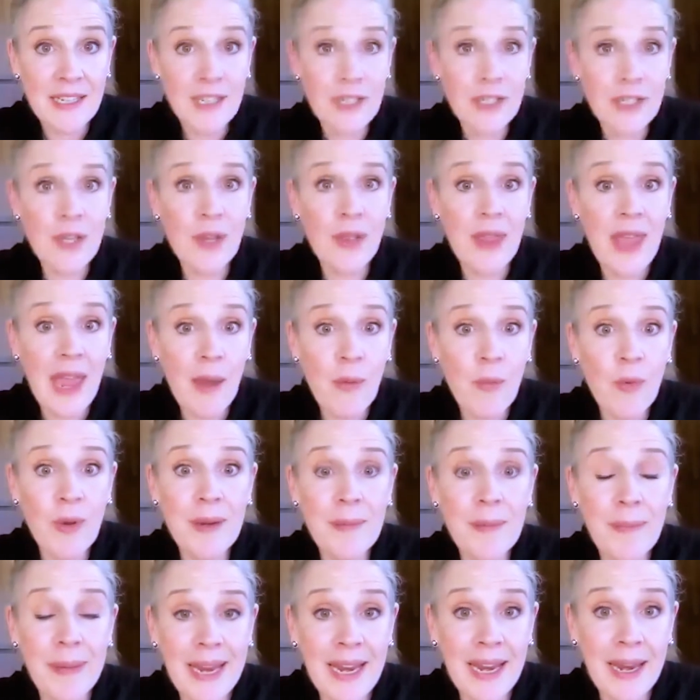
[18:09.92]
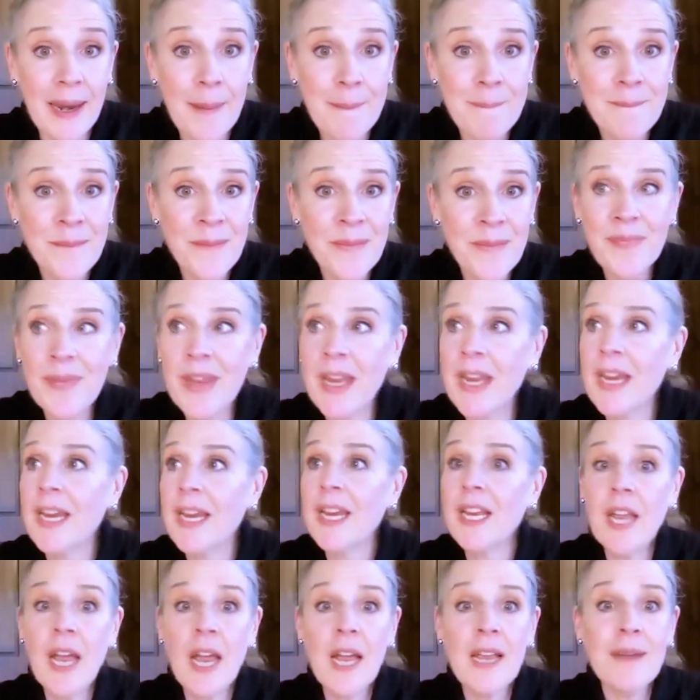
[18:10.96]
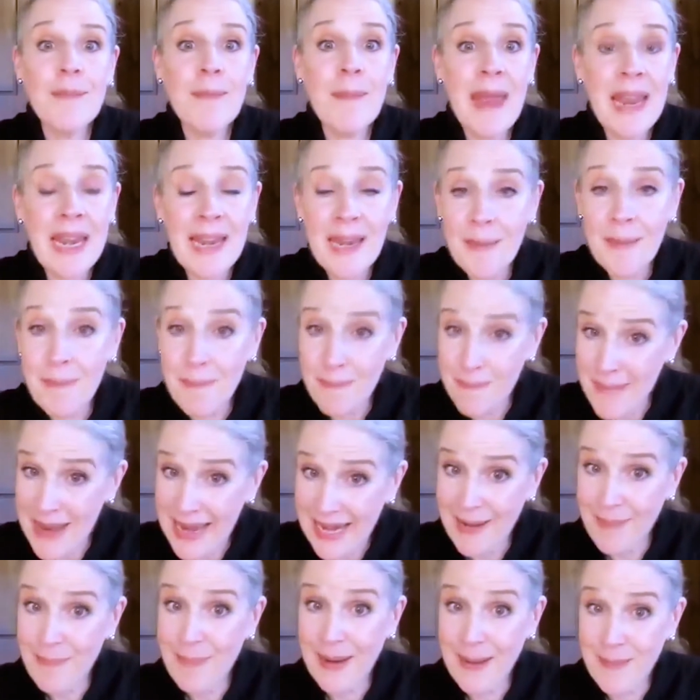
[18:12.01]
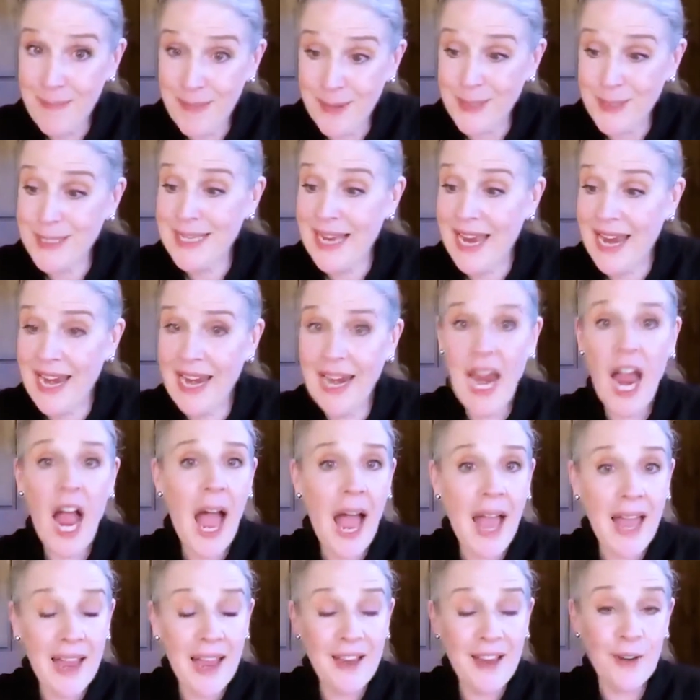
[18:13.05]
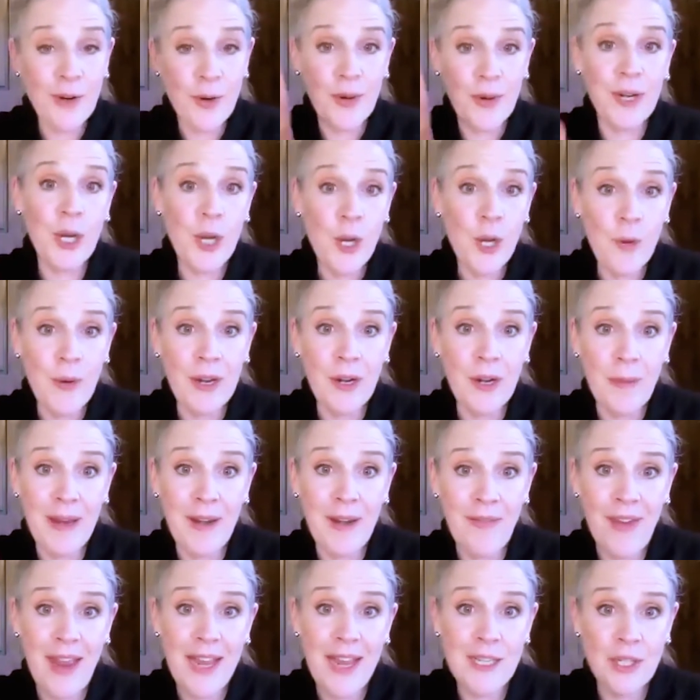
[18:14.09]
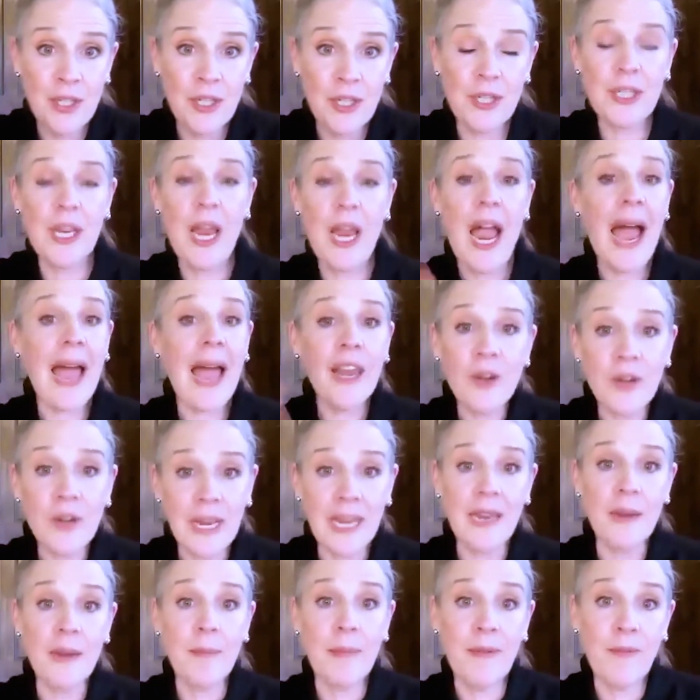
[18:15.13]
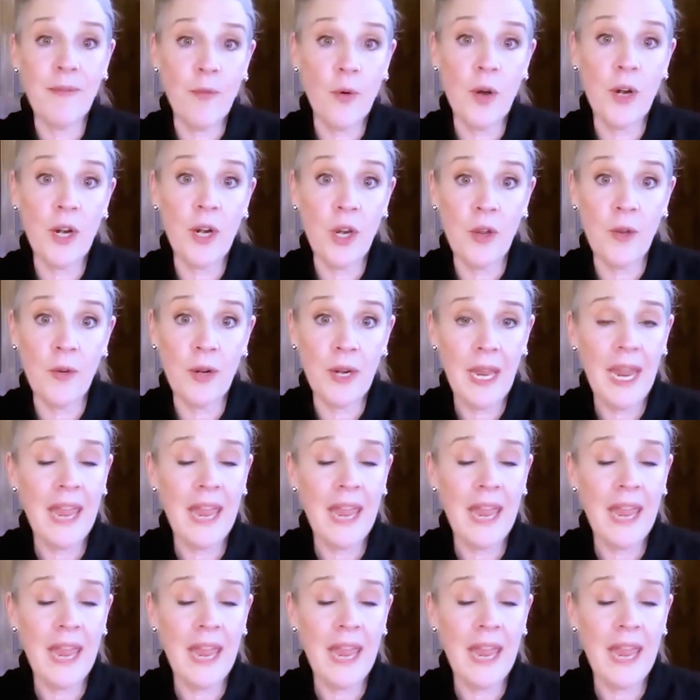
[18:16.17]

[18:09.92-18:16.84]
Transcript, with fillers: So that would be many, many people say uh, who are new intermittent fasters, I don't eat before noon.